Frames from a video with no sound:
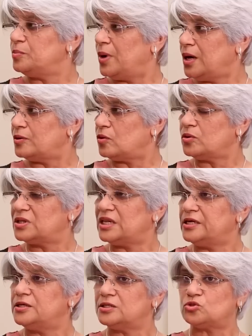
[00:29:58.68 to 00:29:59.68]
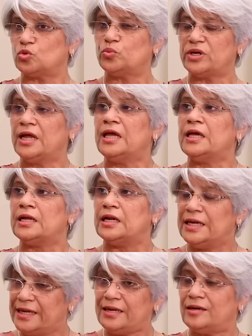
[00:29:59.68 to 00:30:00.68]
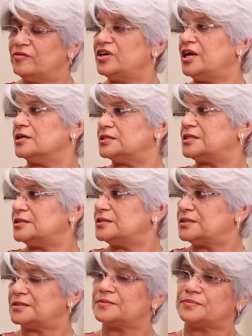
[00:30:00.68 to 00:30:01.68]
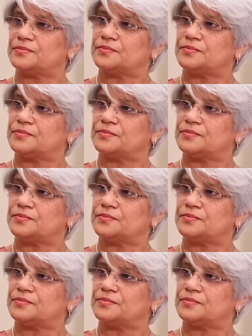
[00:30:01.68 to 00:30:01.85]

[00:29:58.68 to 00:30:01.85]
the bar or leaders who will lead our youngsters.